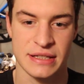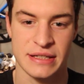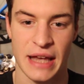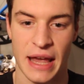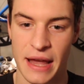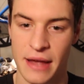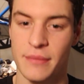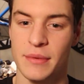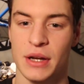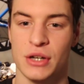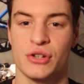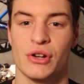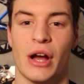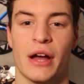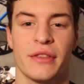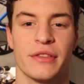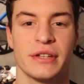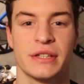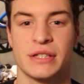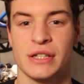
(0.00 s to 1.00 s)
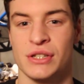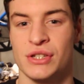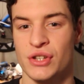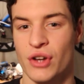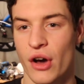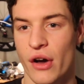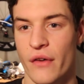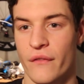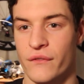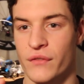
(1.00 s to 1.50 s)
It's aimed at triathletes,
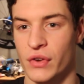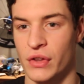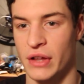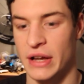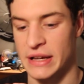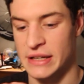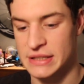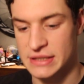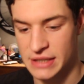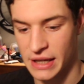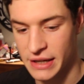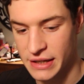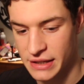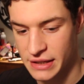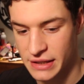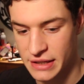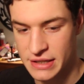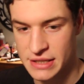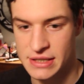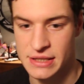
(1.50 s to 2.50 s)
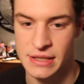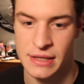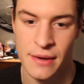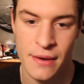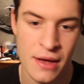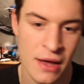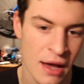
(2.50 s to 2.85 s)
not for like cyclists.